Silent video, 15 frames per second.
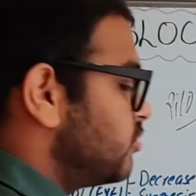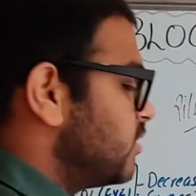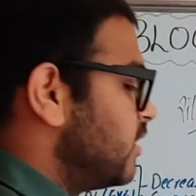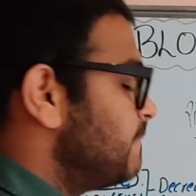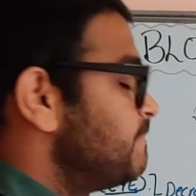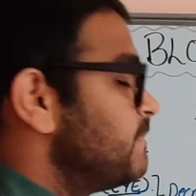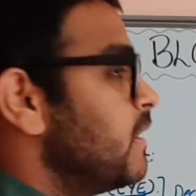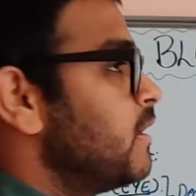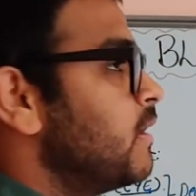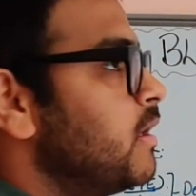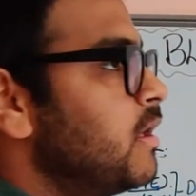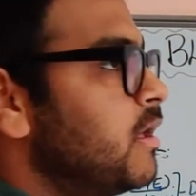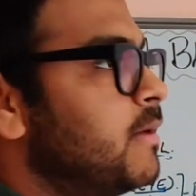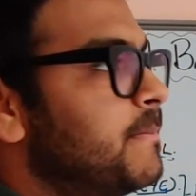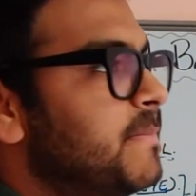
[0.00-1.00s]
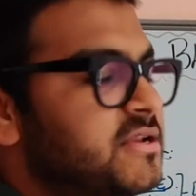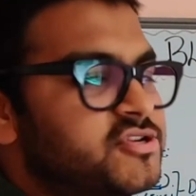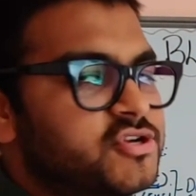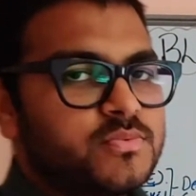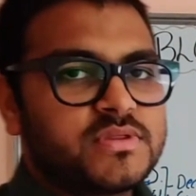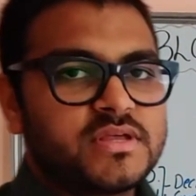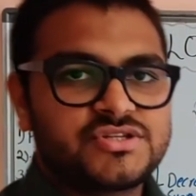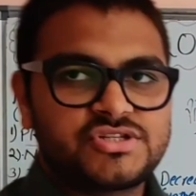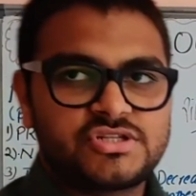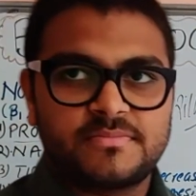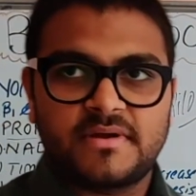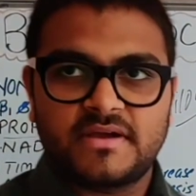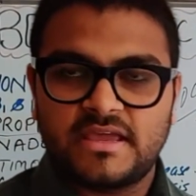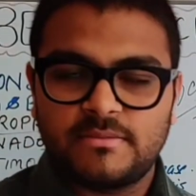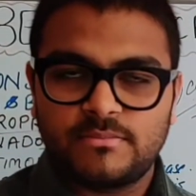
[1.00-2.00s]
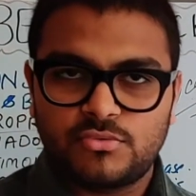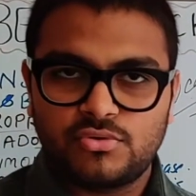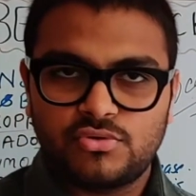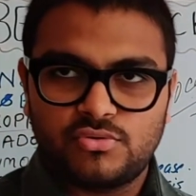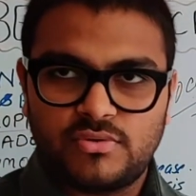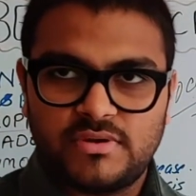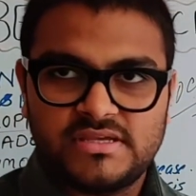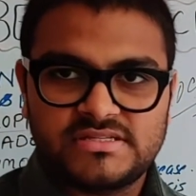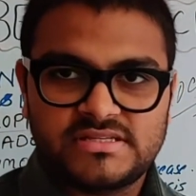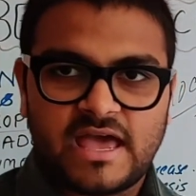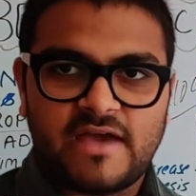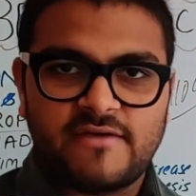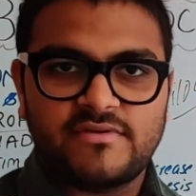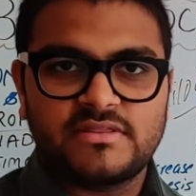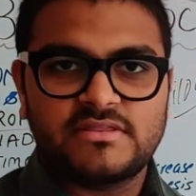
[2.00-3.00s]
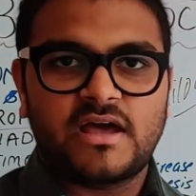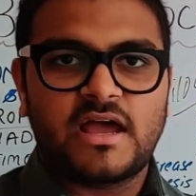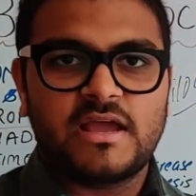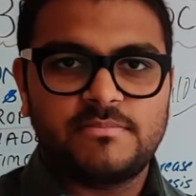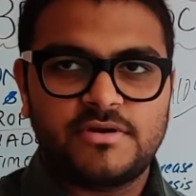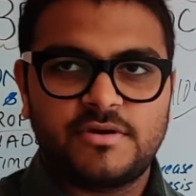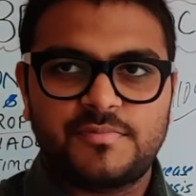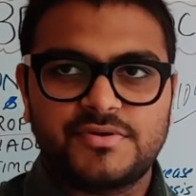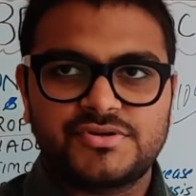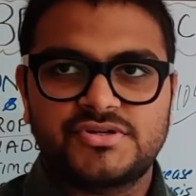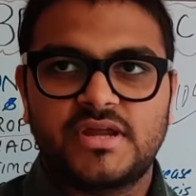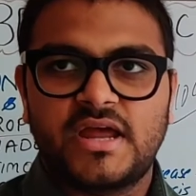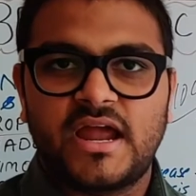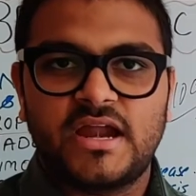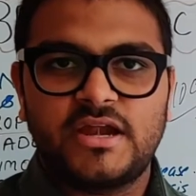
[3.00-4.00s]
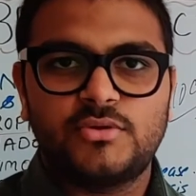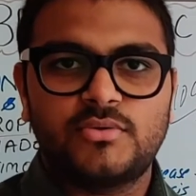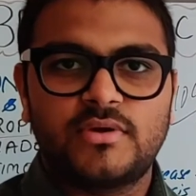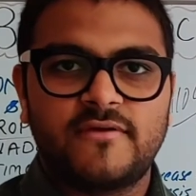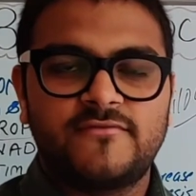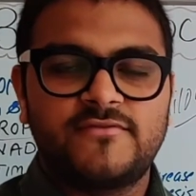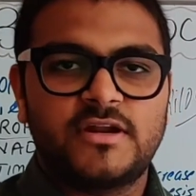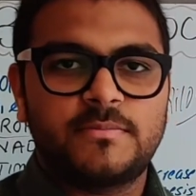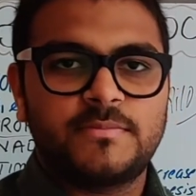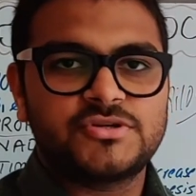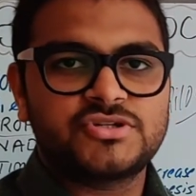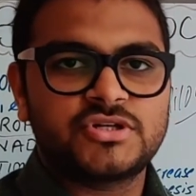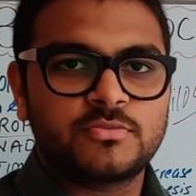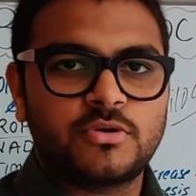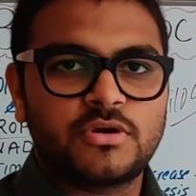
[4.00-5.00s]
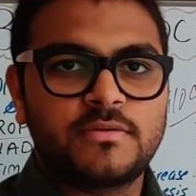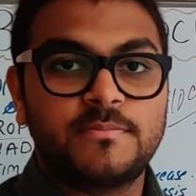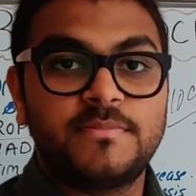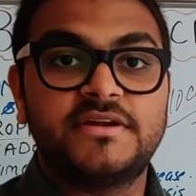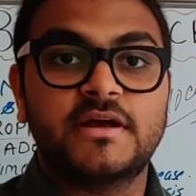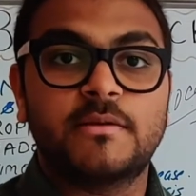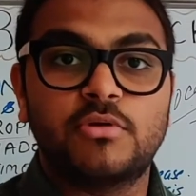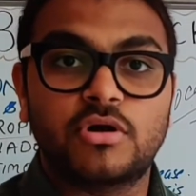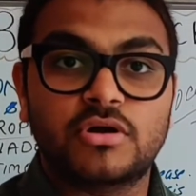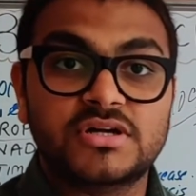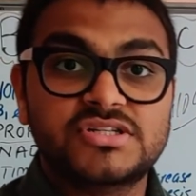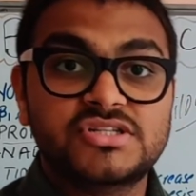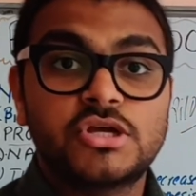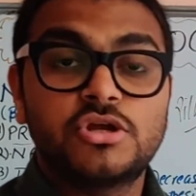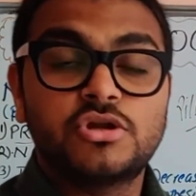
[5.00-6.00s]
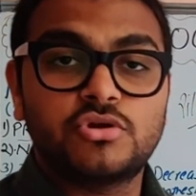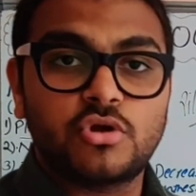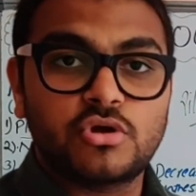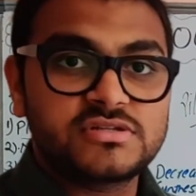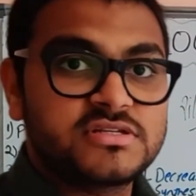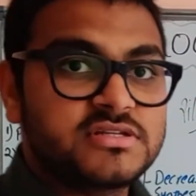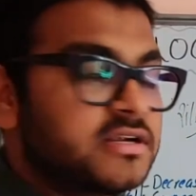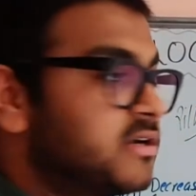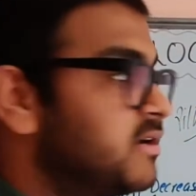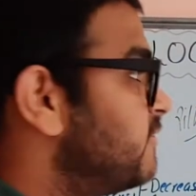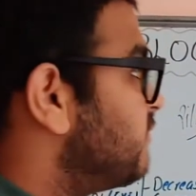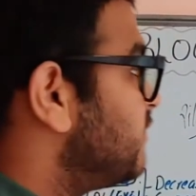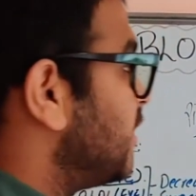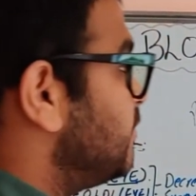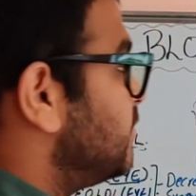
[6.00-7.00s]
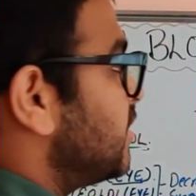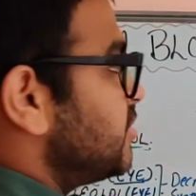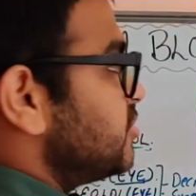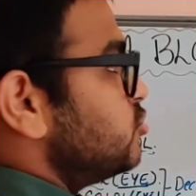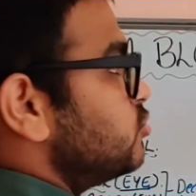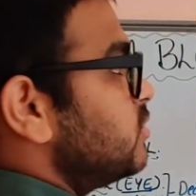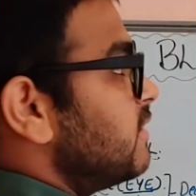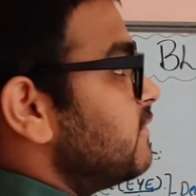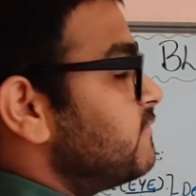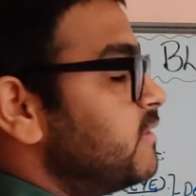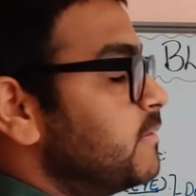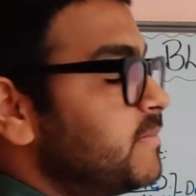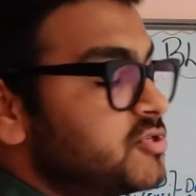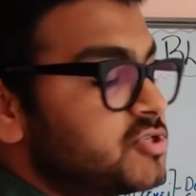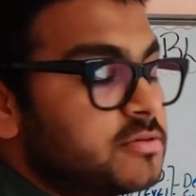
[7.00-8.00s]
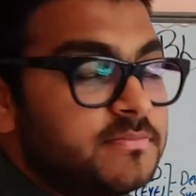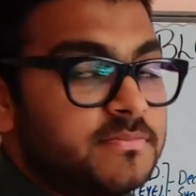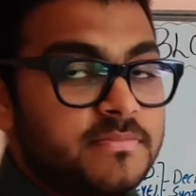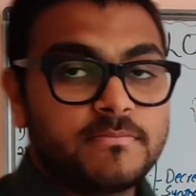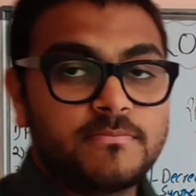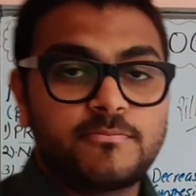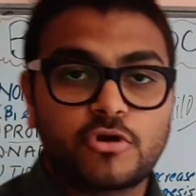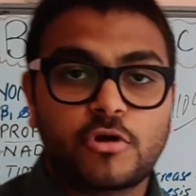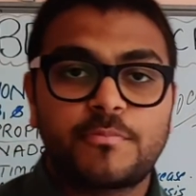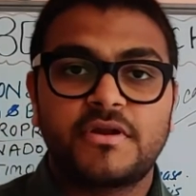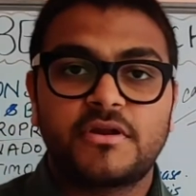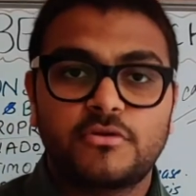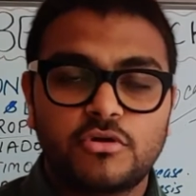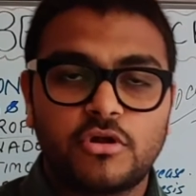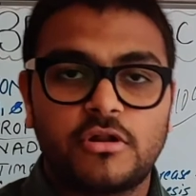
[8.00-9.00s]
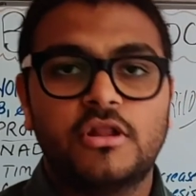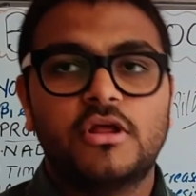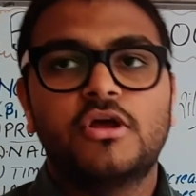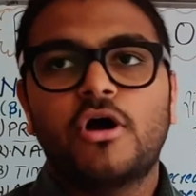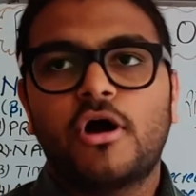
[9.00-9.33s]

Okay, patient with asthma came to you, he is having the high blood pressure, and you gave that patient what? Beta blockers, non-selective type, that is you gave the patient propranolol.